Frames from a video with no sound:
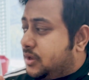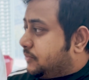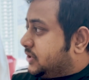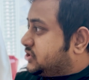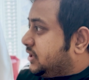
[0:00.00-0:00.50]

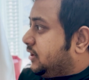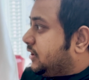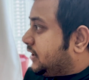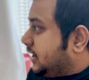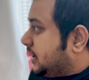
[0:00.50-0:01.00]
machine
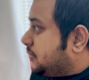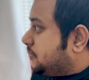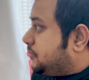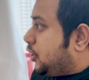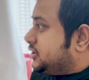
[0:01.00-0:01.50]
learning
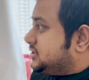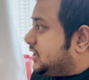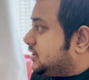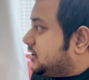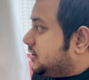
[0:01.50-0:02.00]

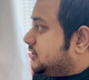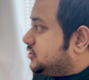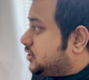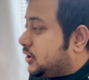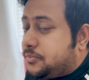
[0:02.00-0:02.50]
project
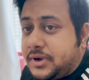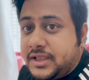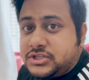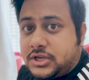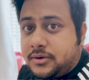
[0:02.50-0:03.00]
churn
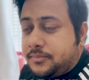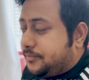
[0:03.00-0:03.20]
prediction.